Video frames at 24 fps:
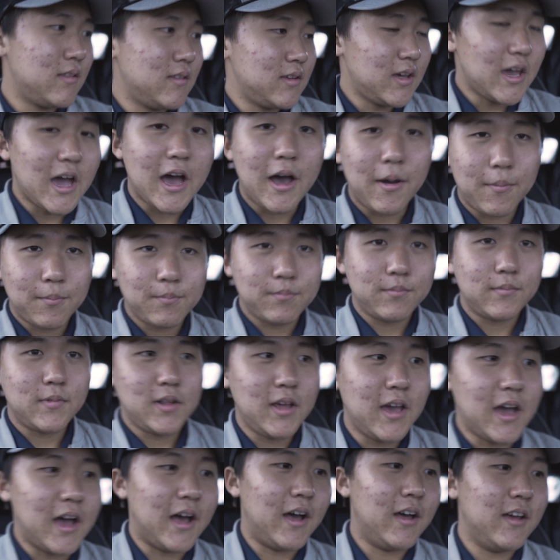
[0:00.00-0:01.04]
Yeah,
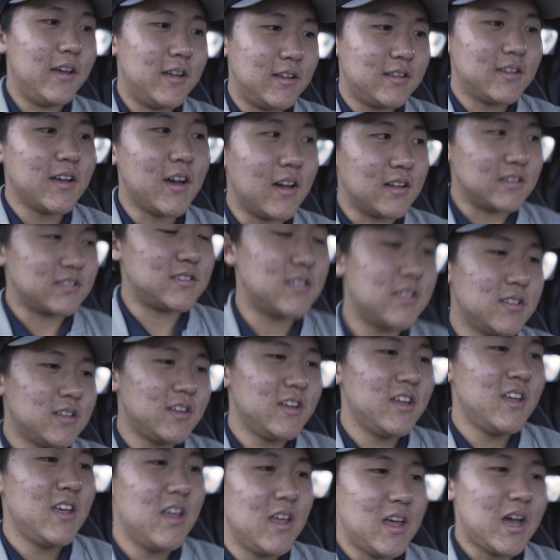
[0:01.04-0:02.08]
it does.
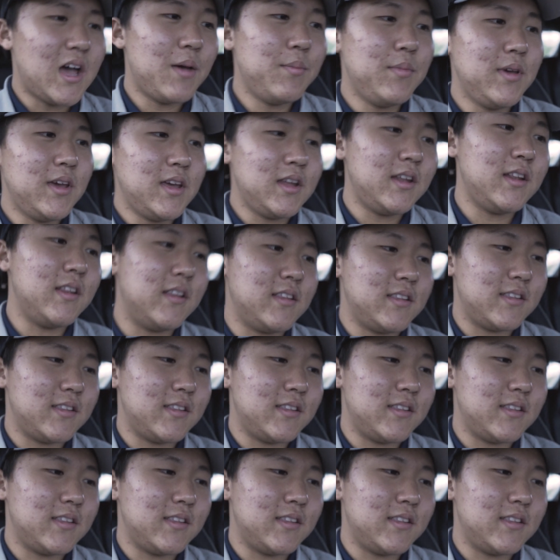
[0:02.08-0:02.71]
I mean,